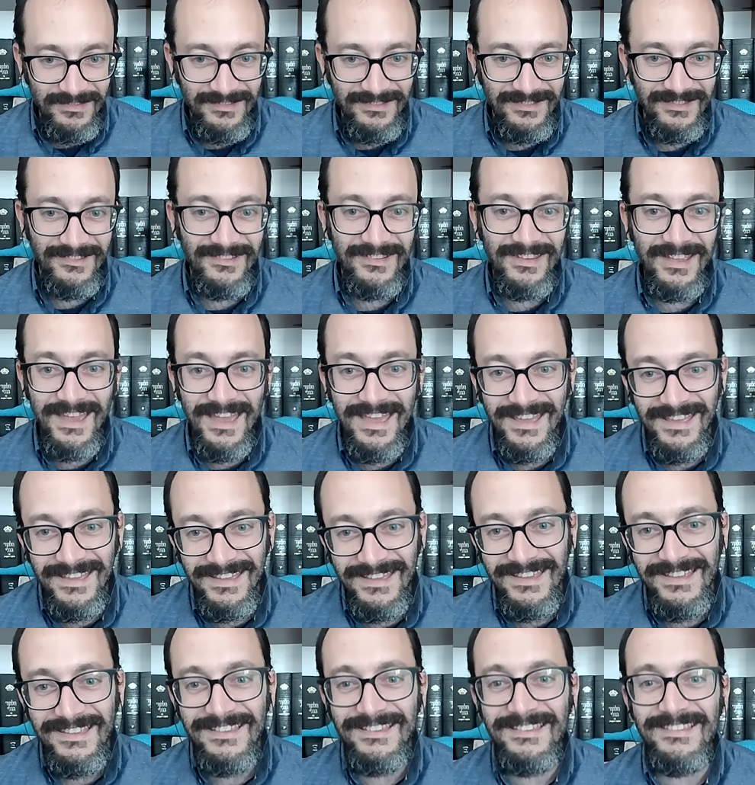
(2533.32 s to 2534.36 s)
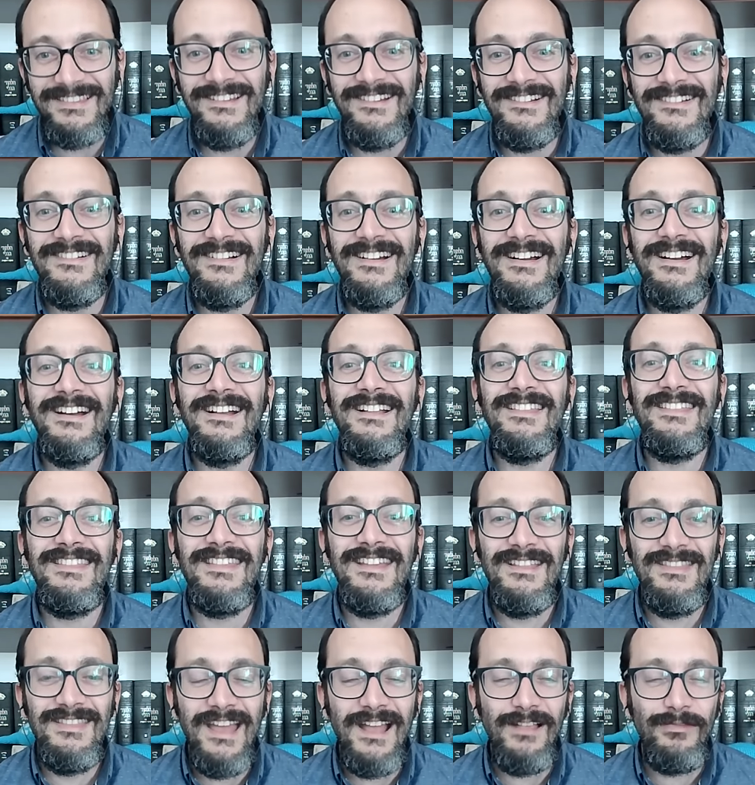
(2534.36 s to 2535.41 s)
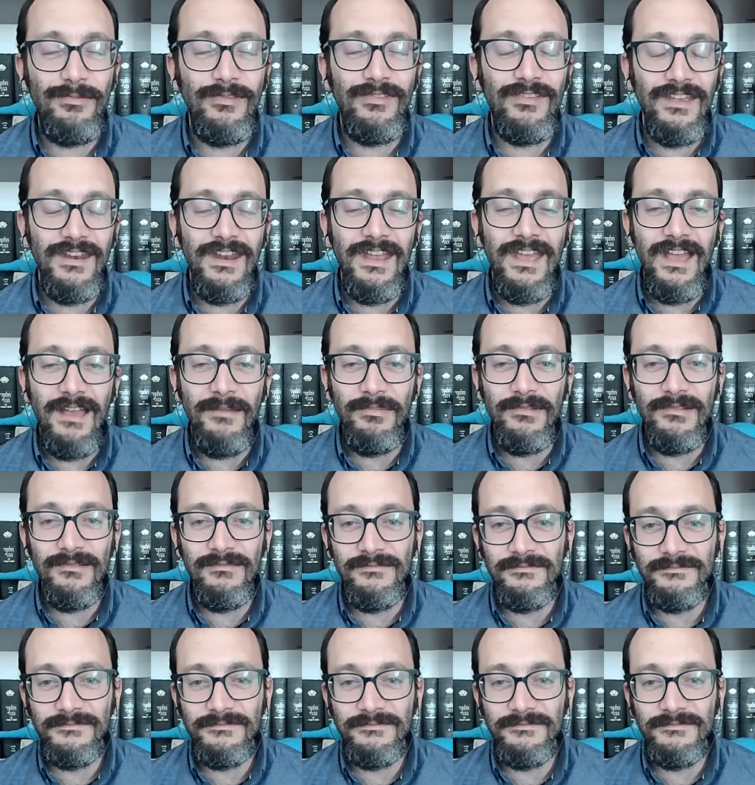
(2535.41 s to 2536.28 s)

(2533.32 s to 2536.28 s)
Okay. So uh, th that's what's going to happen.